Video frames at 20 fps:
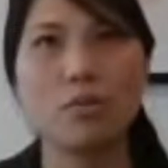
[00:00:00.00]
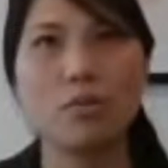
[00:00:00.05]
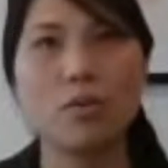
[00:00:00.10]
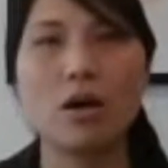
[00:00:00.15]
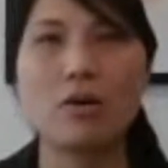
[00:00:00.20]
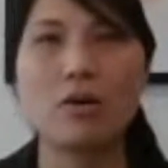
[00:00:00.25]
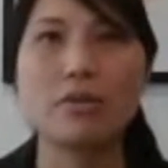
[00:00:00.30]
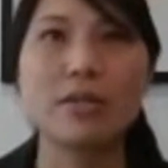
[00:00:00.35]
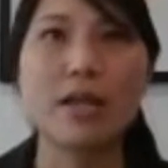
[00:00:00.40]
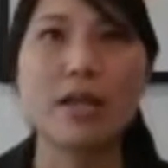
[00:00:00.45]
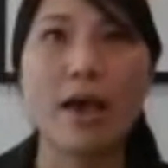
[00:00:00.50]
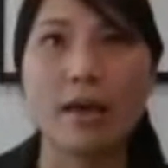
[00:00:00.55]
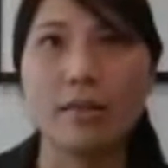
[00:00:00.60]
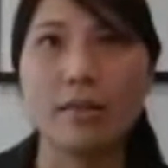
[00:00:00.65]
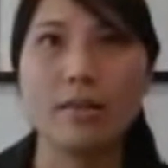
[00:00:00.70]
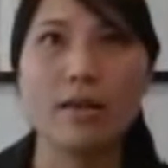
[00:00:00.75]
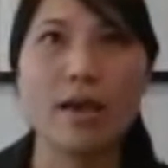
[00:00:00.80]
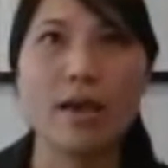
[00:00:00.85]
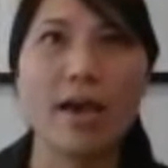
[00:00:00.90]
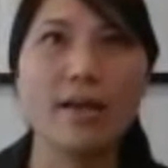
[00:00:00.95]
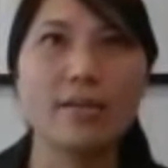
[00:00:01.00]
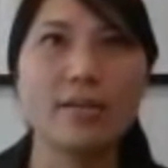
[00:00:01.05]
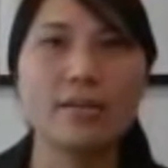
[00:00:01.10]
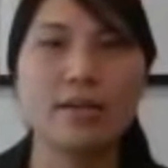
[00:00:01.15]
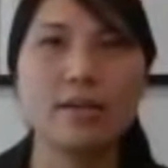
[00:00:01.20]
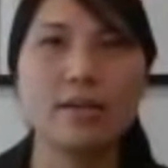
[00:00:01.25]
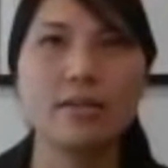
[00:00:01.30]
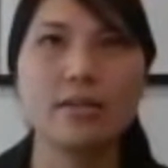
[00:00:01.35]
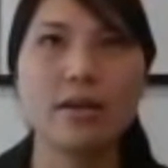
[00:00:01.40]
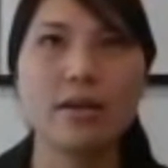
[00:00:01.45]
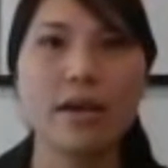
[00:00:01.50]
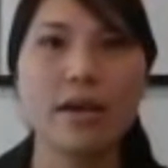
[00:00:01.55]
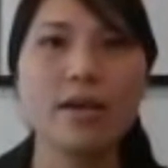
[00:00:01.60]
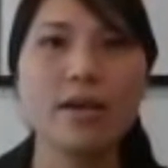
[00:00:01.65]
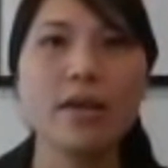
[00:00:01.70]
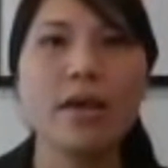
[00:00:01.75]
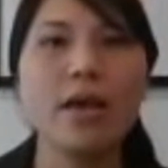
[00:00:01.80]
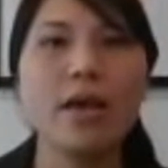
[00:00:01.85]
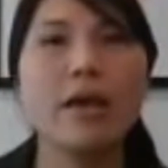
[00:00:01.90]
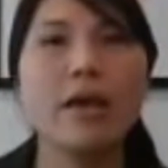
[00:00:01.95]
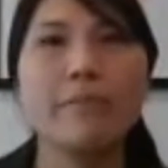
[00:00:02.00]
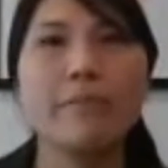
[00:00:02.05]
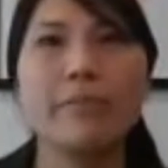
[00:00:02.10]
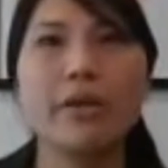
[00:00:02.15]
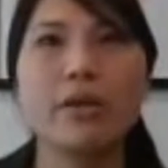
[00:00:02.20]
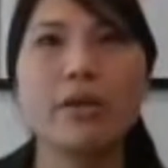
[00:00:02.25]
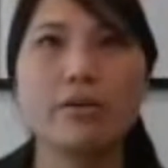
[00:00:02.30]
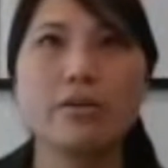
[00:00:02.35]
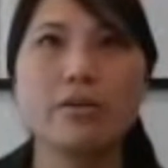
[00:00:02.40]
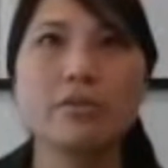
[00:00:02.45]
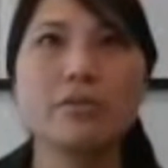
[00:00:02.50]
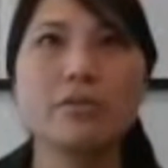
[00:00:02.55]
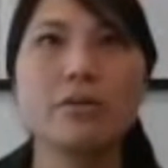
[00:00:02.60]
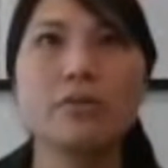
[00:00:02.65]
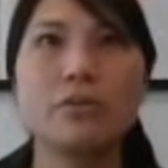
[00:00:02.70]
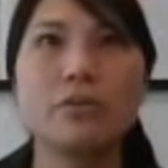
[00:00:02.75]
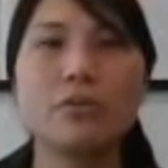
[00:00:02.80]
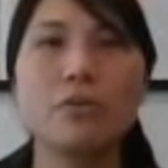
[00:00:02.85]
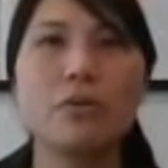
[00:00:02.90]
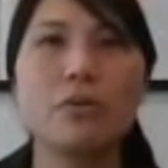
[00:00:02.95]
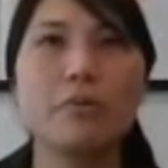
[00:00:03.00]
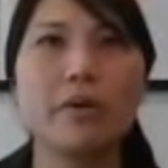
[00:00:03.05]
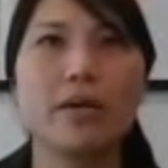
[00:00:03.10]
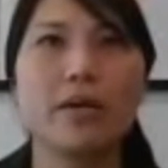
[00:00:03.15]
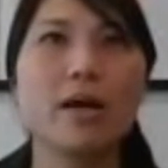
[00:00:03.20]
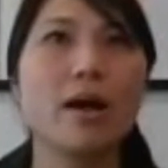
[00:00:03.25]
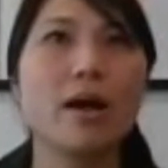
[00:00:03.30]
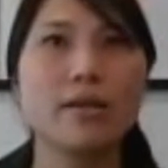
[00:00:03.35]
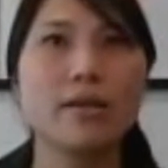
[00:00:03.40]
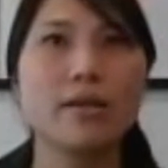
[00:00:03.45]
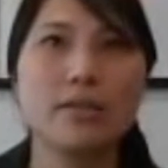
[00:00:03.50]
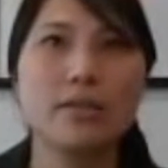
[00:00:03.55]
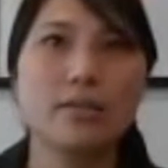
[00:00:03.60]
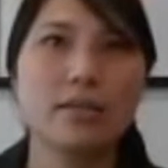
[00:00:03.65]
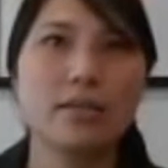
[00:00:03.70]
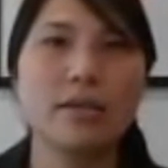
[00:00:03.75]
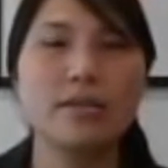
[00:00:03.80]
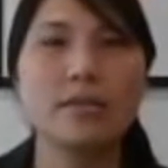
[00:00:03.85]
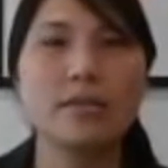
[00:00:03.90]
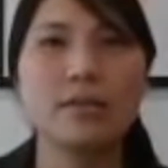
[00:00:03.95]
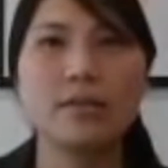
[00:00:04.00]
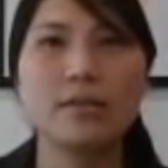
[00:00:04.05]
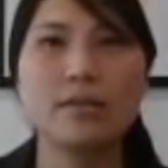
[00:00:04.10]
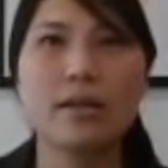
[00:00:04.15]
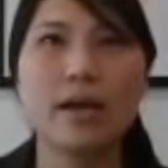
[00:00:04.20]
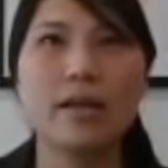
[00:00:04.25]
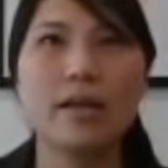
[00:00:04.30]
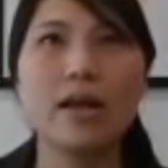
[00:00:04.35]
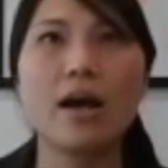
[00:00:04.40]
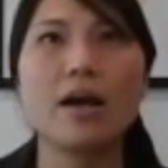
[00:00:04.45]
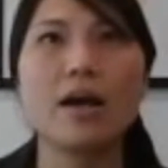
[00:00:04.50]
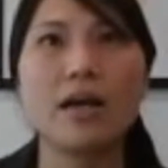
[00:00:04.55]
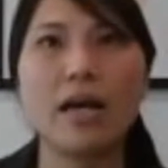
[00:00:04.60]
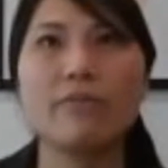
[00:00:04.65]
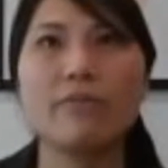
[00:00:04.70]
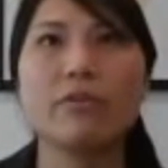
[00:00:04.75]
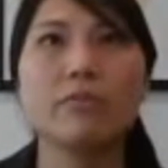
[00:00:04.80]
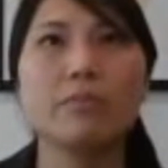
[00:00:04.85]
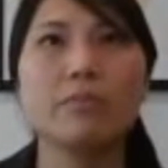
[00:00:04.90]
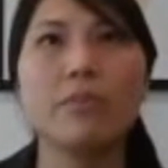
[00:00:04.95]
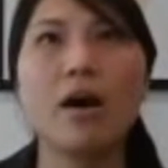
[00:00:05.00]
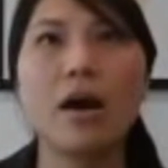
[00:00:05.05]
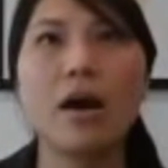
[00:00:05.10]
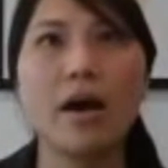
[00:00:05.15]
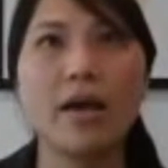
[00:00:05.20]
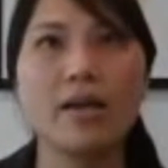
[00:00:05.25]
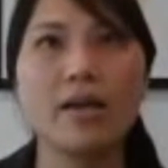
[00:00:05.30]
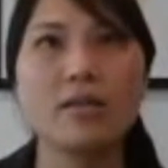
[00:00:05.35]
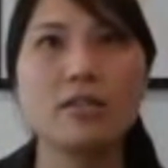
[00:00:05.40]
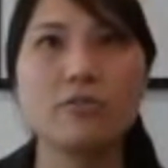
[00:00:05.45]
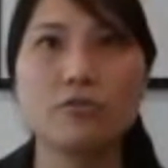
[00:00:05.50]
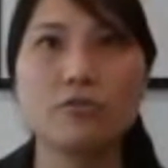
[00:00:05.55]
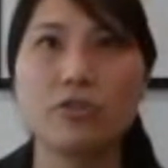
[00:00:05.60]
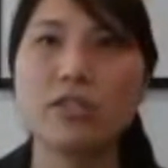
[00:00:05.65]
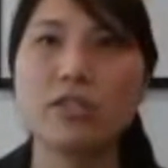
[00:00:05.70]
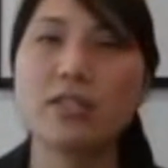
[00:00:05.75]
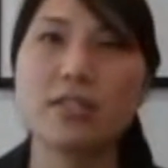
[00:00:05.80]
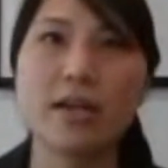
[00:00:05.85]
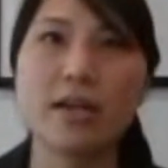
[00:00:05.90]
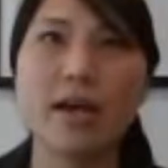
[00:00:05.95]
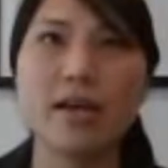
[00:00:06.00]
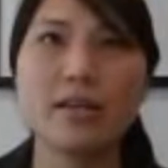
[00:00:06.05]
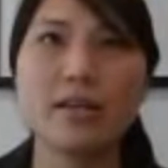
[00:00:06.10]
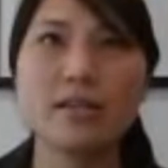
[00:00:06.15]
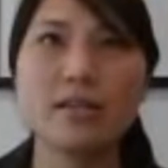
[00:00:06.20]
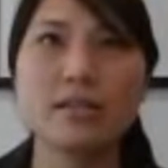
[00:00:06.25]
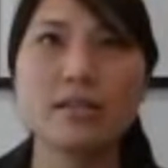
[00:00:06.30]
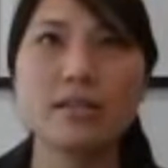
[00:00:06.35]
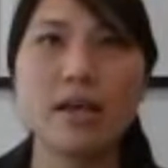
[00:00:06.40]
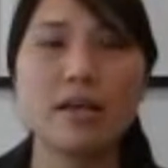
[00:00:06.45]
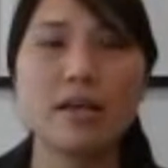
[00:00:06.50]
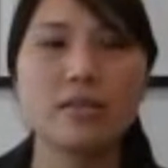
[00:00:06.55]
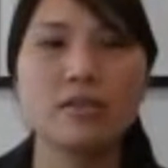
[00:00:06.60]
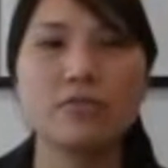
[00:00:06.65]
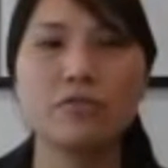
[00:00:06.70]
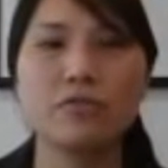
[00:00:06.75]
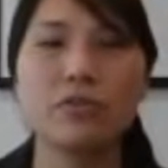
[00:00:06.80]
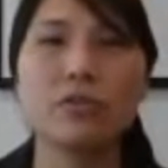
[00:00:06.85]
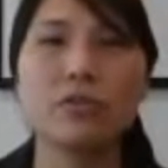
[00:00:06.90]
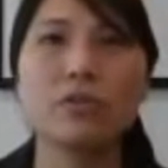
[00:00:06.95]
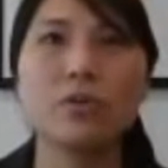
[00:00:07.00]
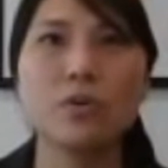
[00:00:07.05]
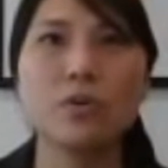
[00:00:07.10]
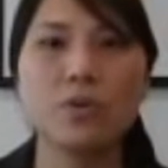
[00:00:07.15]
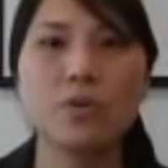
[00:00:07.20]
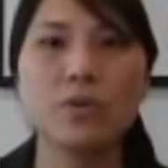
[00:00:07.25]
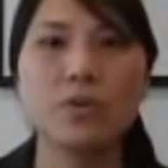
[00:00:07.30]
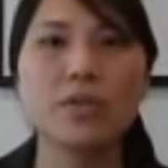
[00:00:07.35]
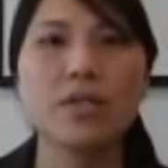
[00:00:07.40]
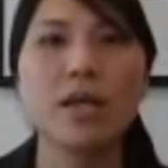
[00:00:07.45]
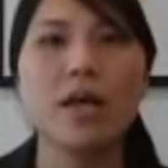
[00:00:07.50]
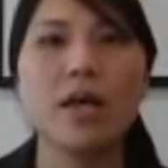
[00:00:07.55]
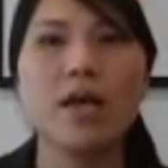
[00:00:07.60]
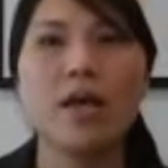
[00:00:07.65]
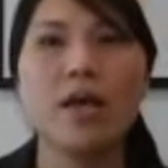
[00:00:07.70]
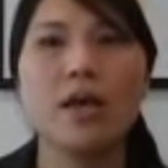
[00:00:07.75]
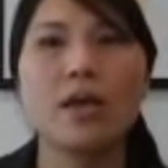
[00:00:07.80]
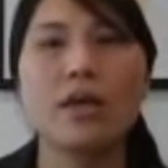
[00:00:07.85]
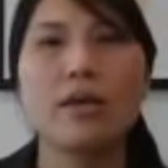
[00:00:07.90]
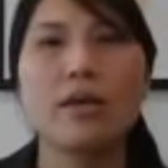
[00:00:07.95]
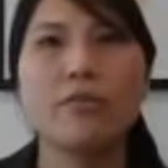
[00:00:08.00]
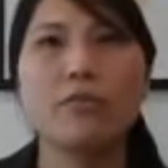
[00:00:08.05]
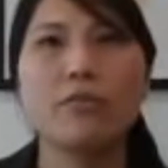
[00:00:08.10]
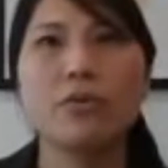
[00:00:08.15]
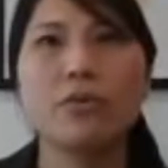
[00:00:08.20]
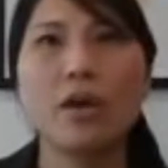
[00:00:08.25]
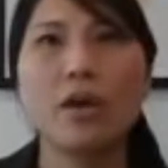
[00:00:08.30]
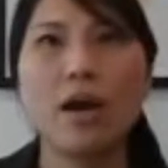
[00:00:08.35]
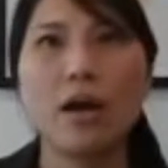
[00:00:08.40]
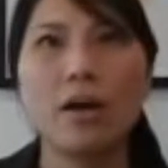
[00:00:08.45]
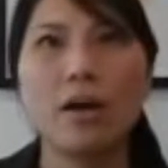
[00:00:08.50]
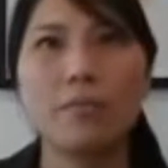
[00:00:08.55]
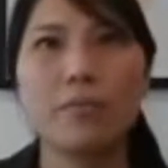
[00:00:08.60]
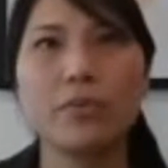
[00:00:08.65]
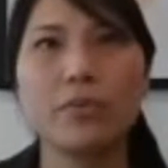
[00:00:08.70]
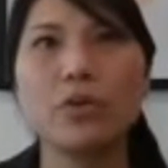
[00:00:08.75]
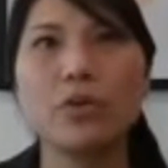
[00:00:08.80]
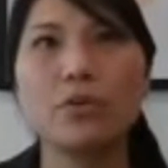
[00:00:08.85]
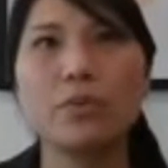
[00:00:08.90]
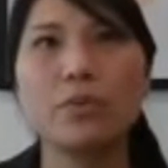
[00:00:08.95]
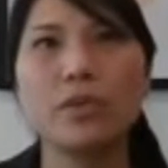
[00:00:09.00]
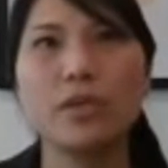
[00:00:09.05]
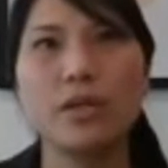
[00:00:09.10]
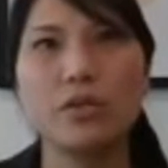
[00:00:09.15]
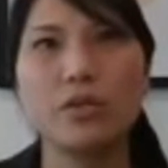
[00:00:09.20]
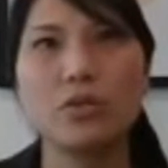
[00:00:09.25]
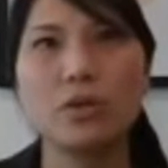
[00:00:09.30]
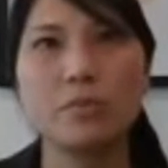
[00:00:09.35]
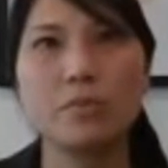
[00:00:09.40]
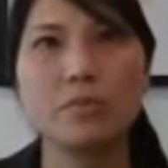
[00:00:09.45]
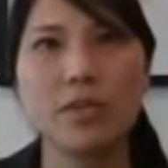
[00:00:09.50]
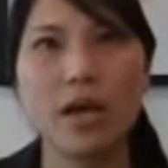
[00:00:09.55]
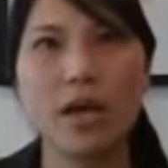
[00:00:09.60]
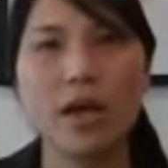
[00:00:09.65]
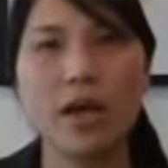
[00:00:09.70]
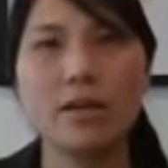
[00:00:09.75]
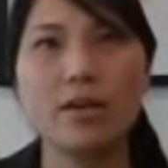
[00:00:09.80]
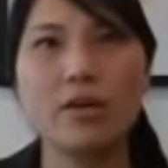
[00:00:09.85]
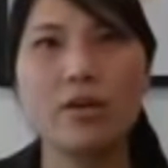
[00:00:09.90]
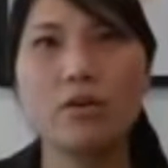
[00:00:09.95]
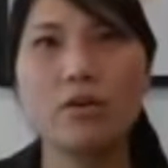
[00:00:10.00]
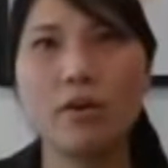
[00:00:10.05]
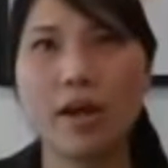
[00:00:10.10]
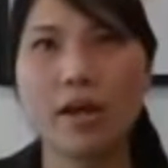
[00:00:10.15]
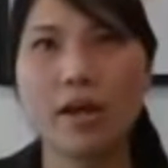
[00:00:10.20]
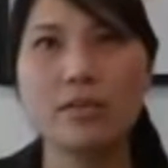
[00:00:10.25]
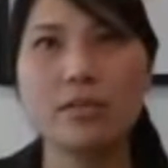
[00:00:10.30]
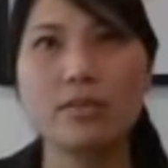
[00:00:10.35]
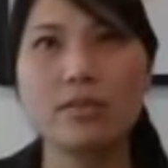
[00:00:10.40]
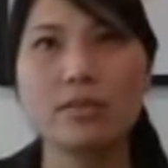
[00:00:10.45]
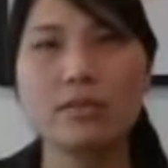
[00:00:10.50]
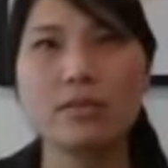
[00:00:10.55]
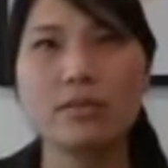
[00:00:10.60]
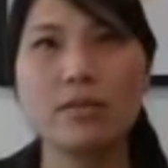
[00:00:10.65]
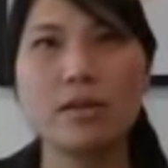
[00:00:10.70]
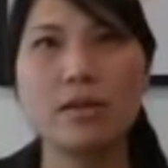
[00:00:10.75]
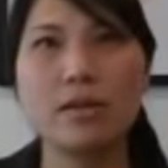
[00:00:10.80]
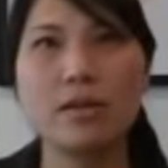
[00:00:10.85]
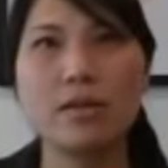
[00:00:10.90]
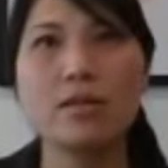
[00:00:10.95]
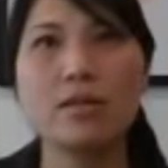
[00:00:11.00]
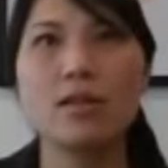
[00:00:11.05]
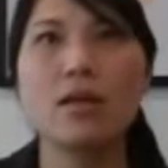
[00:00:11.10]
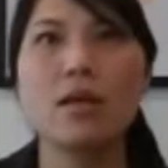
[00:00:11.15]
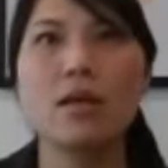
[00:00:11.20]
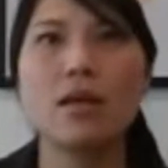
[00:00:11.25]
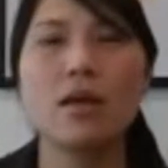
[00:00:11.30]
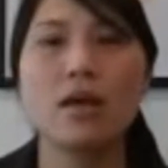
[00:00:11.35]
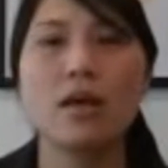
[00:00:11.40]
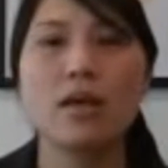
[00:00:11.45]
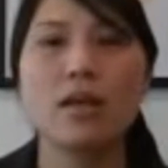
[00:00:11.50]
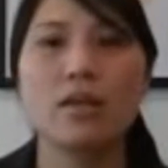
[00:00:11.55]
South Wales and the ACT, because the law regarding deceased estate are governed by different states and different laws. If you would need to obtain a grant in